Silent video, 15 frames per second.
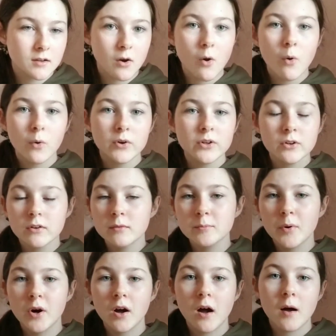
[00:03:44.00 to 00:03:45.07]
Or you
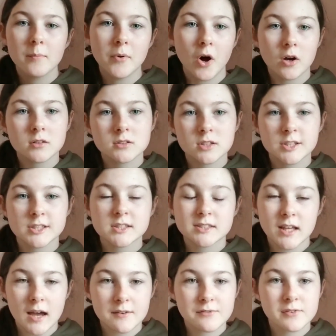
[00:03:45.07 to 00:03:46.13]
can put a box on its
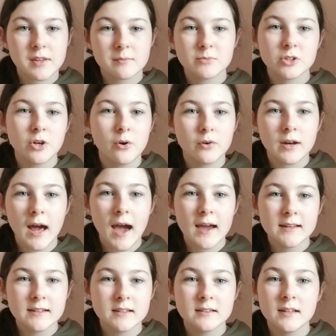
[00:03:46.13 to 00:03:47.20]
side for them to go and
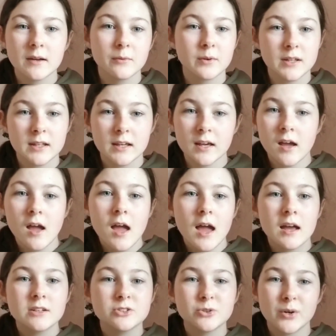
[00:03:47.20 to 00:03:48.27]
hide in. They really
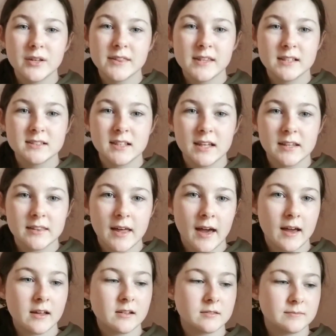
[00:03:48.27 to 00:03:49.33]
enjoy things like that.